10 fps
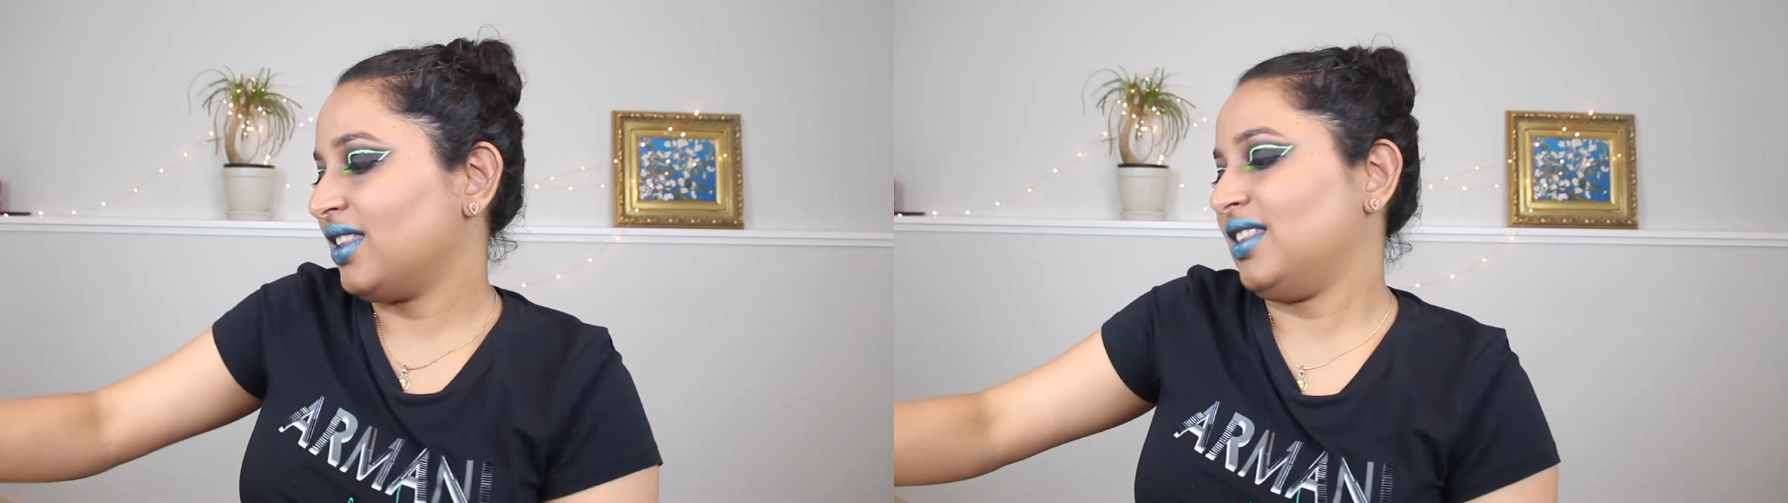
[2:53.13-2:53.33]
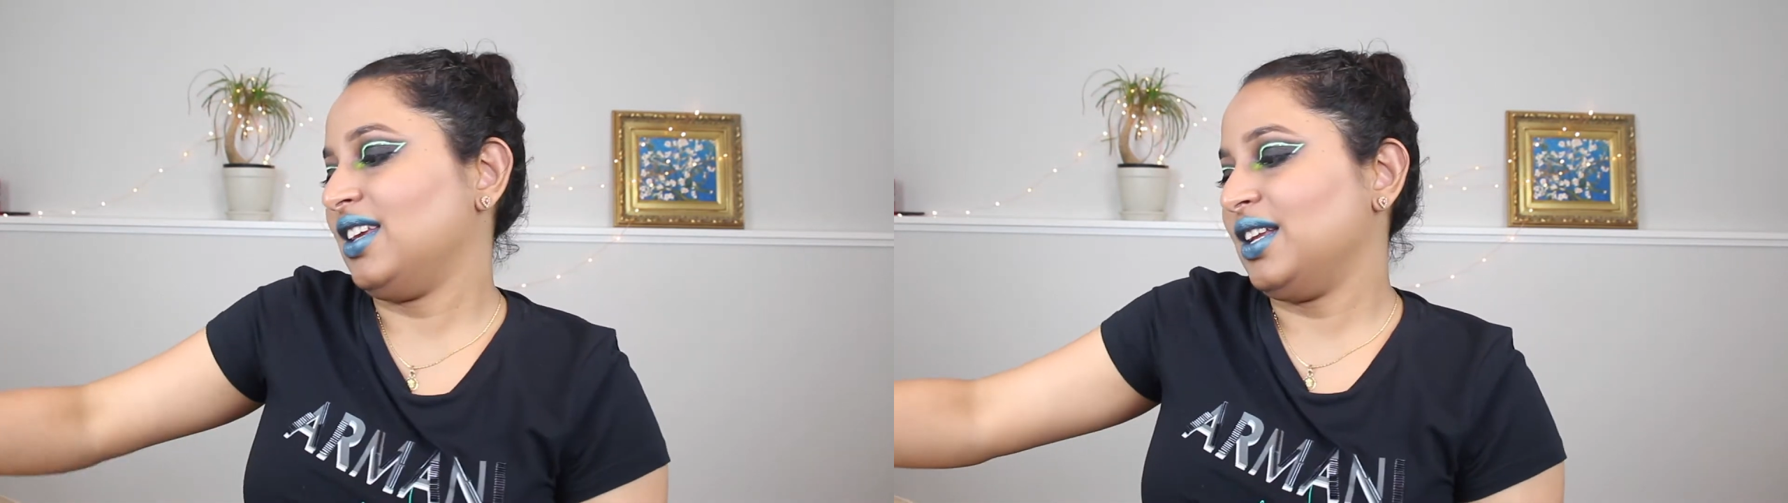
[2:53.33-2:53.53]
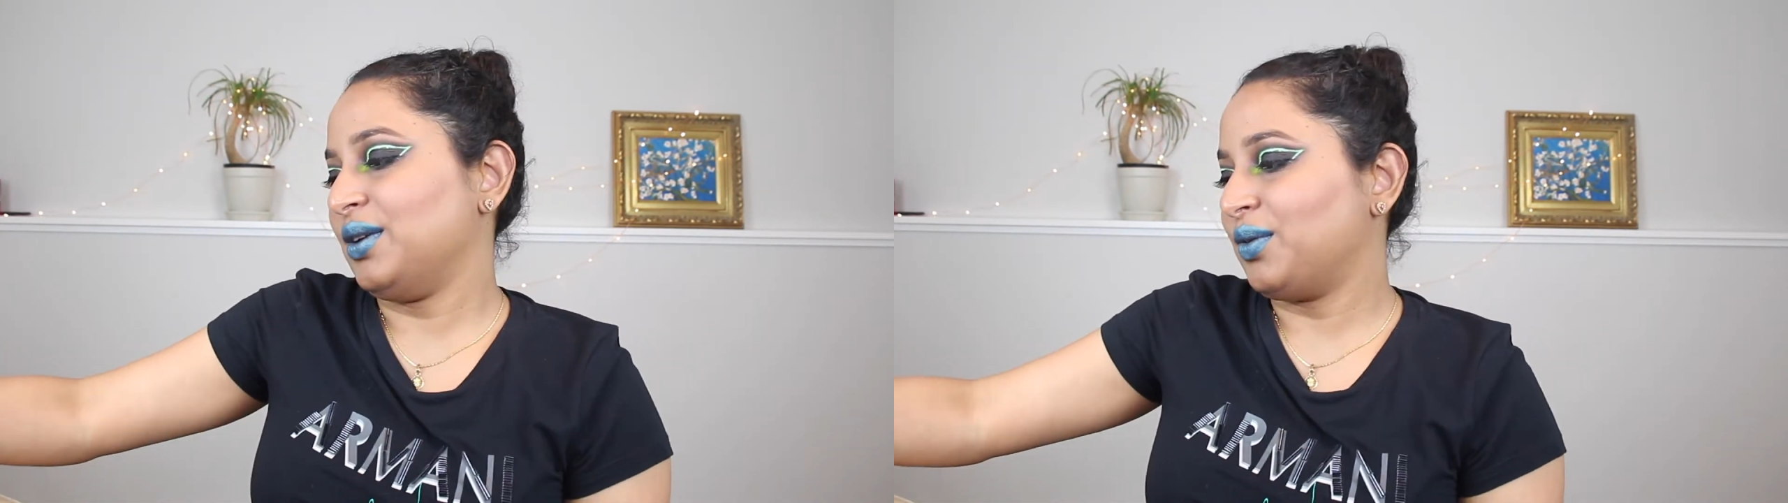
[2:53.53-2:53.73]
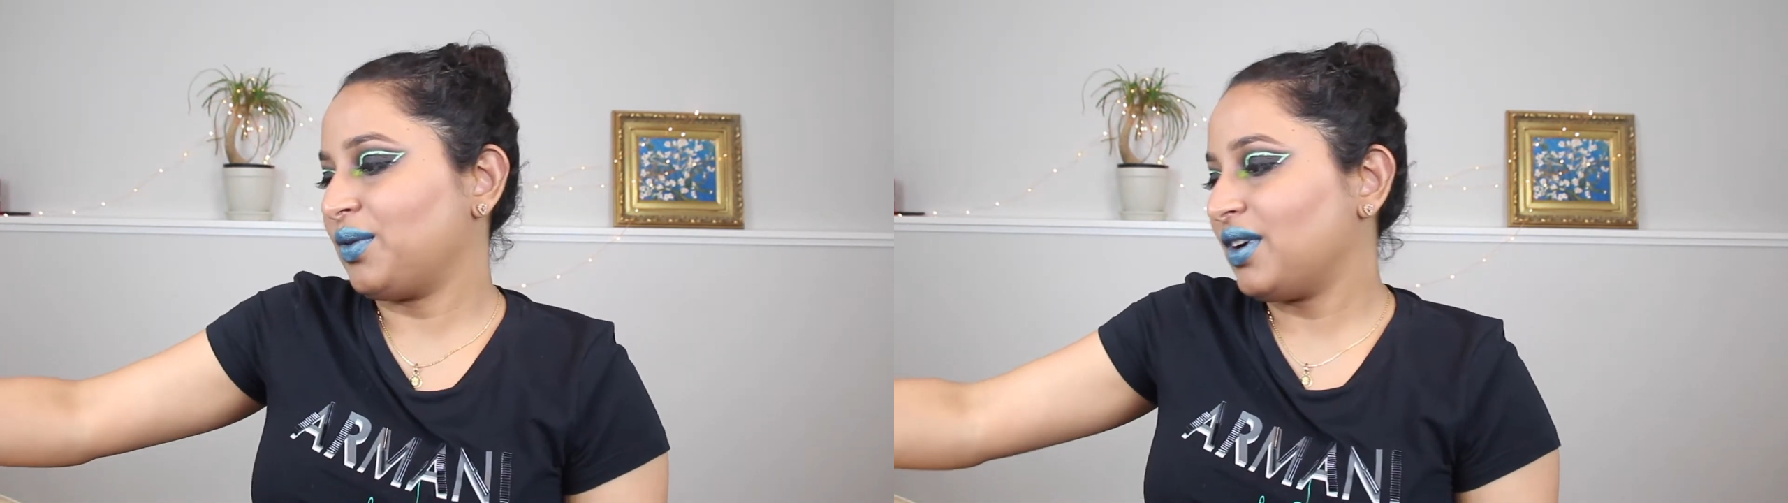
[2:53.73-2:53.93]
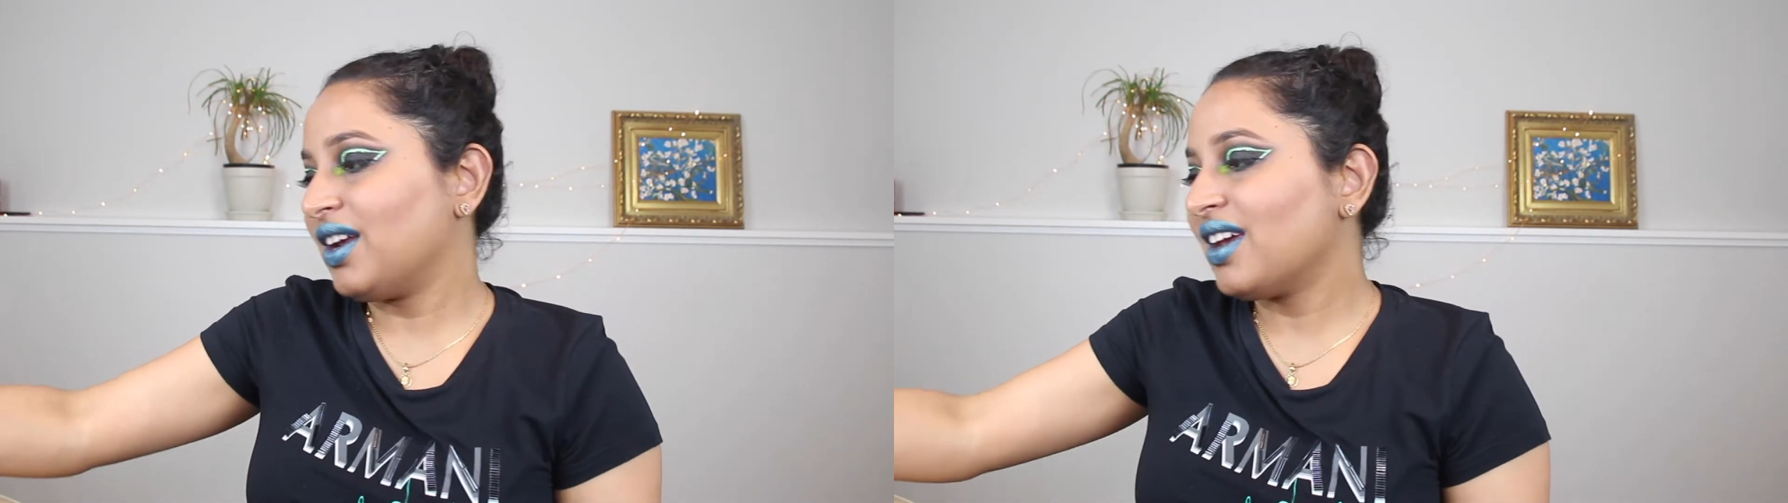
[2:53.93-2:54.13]
The
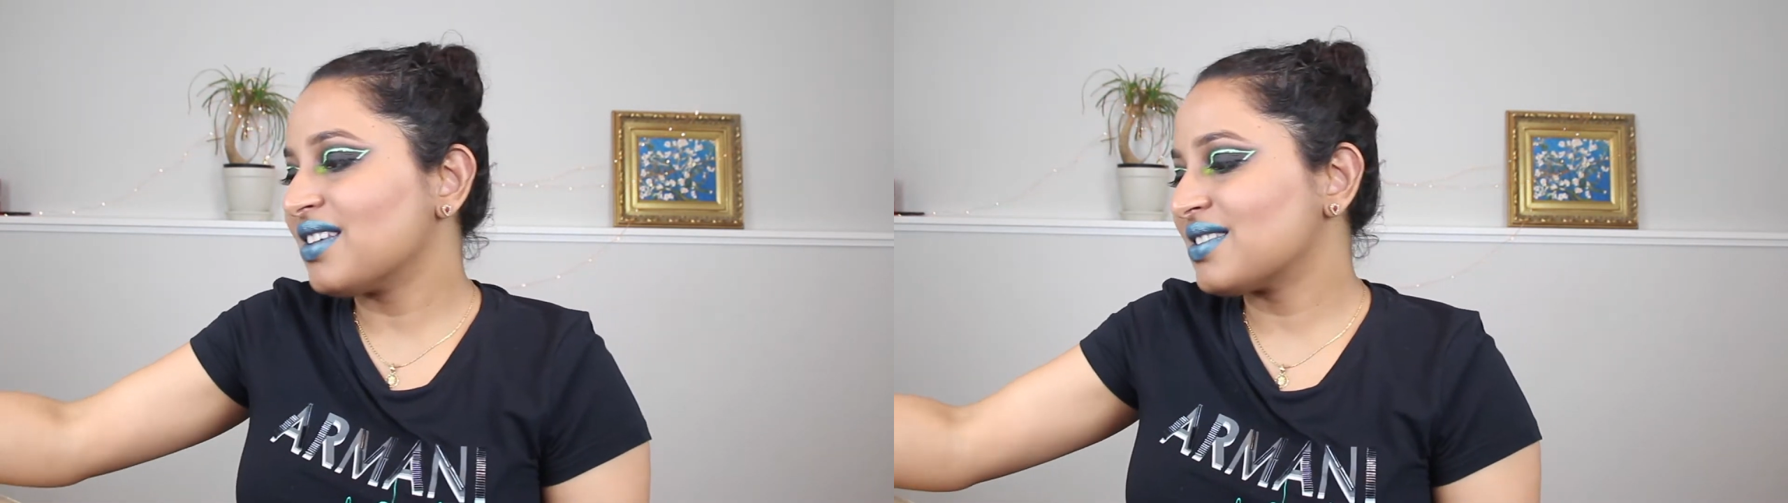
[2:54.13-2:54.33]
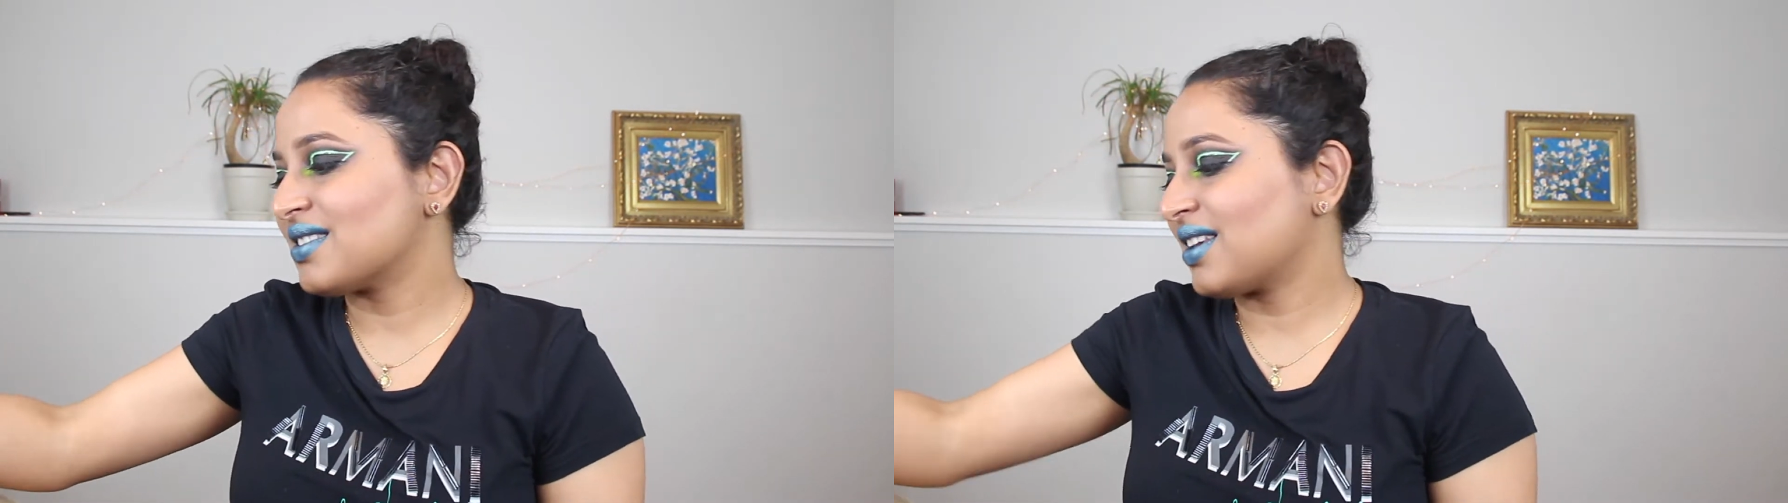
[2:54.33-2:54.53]
dress